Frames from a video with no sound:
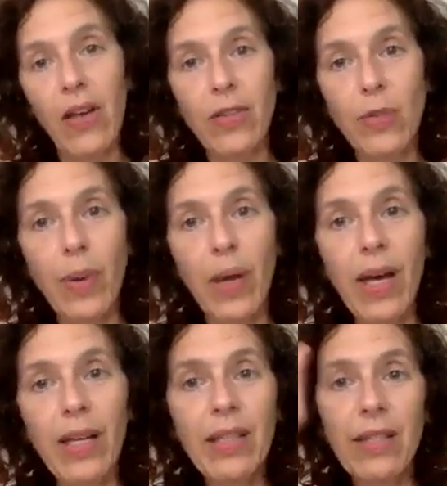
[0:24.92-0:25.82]

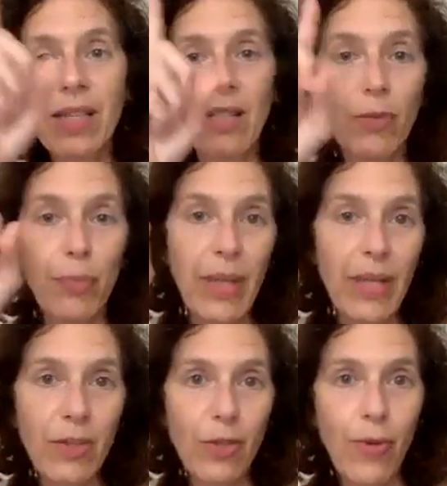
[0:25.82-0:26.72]
spine, instead of
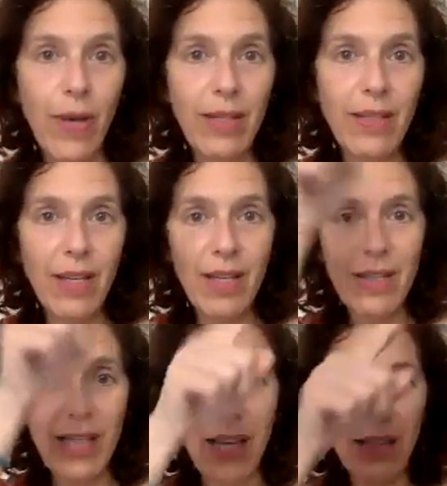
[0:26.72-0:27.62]
being straight,
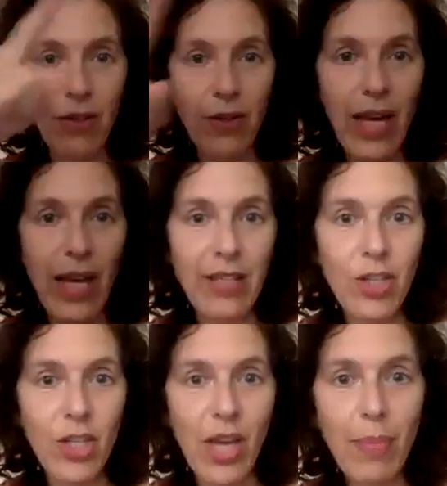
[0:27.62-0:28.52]
is like an S
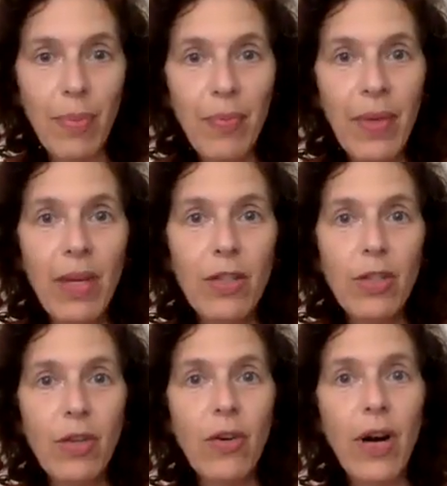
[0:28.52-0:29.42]
shape.
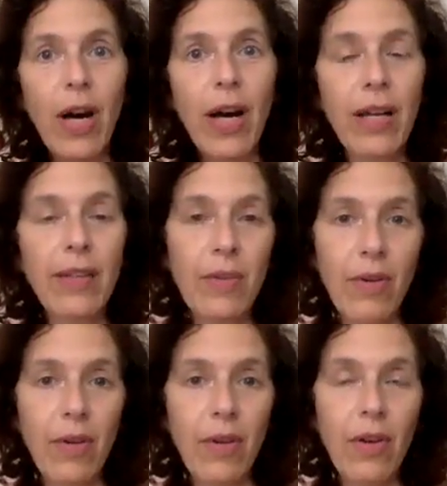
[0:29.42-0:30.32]
So I
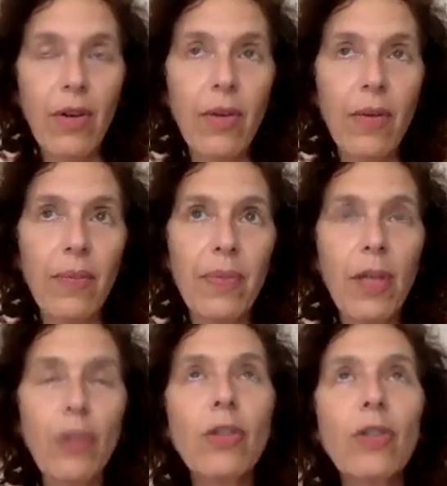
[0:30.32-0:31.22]
had
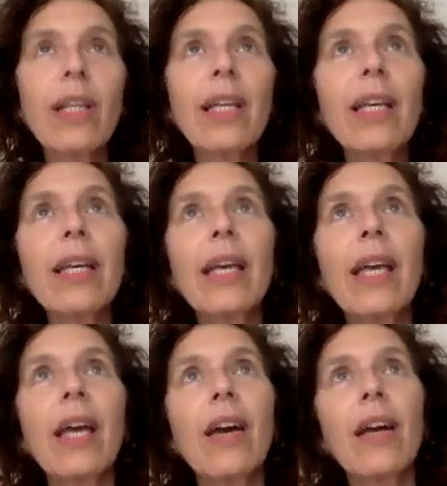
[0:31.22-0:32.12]
not only
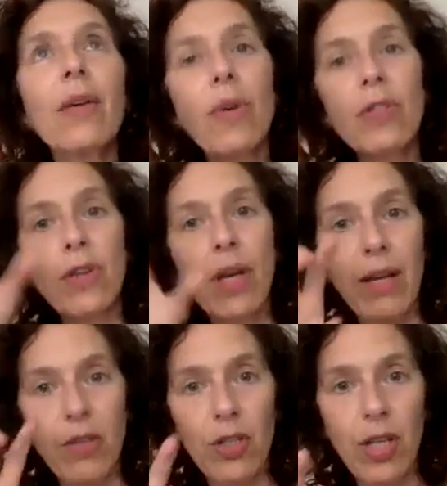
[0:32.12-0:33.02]
it was an
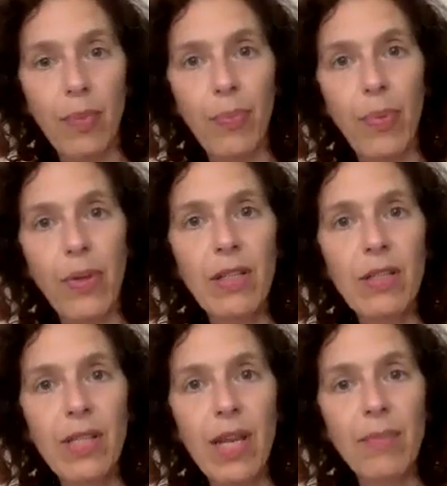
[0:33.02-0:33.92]
S shape, but in the
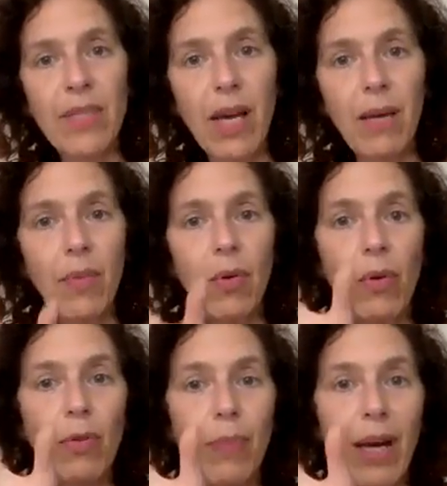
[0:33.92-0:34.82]
same time,
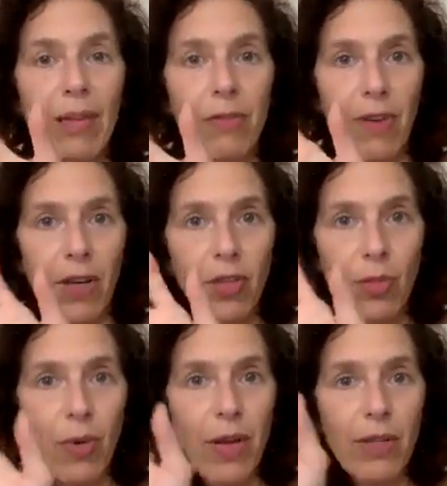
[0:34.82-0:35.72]
all my
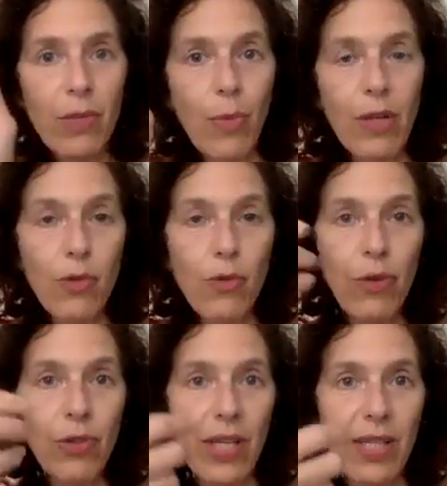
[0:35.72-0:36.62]
vertebrae was
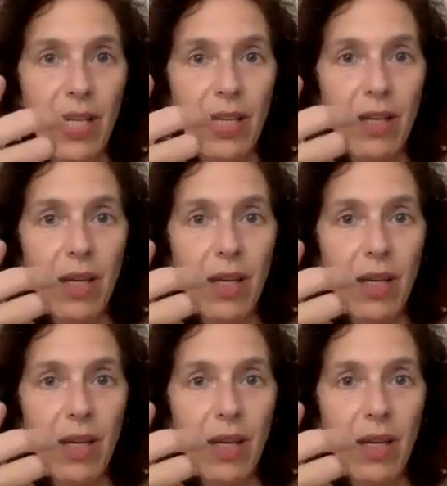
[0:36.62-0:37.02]
rotating.